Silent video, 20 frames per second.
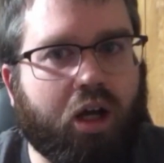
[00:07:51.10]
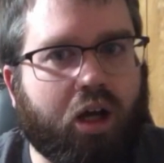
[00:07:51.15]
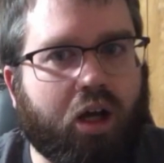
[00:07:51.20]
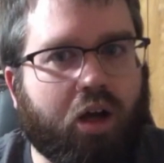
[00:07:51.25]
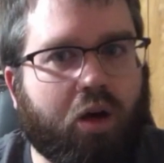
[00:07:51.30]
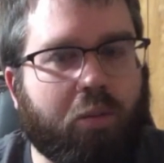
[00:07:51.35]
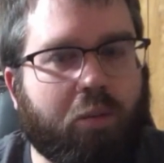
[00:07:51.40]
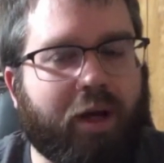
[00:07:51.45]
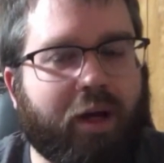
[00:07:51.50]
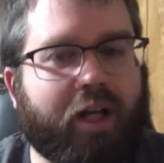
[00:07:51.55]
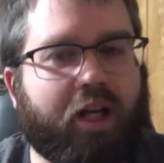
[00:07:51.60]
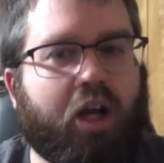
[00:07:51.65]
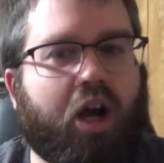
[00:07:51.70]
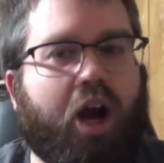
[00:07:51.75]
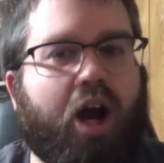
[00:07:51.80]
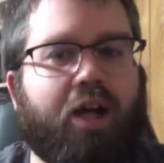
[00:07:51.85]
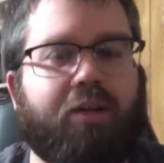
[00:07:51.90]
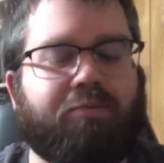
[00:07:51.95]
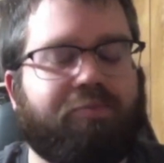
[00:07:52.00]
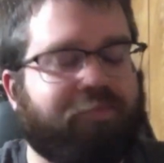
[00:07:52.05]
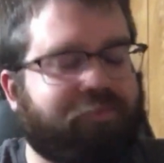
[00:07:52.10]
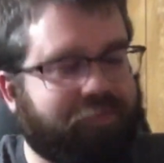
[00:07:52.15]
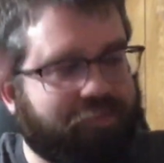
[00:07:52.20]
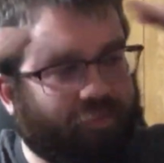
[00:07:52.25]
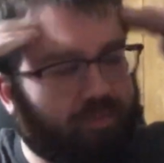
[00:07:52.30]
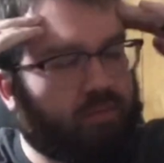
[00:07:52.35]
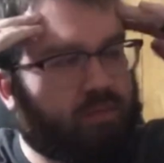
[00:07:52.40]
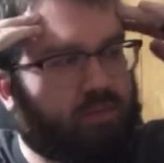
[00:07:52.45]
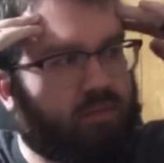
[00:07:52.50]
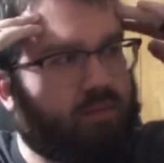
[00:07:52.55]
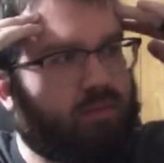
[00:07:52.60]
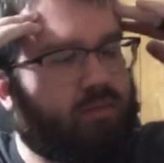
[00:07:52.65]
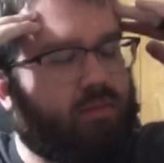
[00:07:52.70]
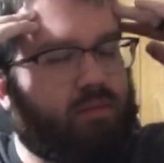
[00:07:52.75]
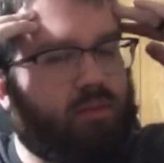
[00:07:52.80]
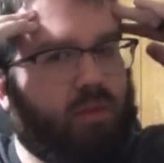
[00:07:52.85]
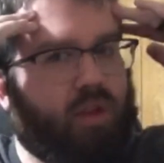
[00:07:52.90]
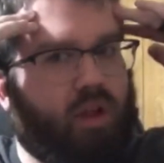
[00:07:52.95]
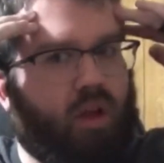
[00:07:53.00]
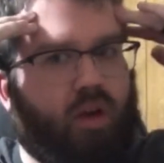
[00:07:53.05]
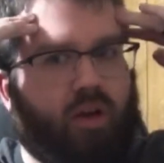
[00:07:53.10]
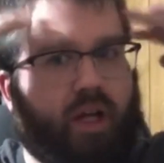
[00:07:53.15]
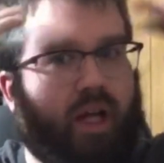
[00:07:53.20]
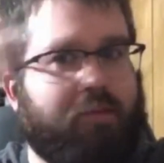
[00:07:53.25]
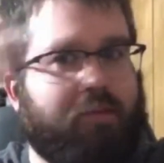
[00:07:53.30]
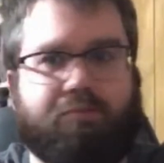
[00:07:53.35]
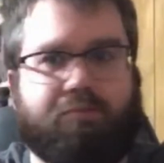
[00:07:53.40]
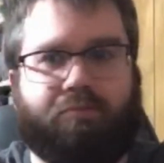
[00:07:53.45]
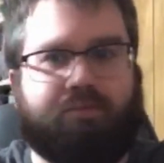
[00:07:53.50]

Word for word: Oh my God. Okay,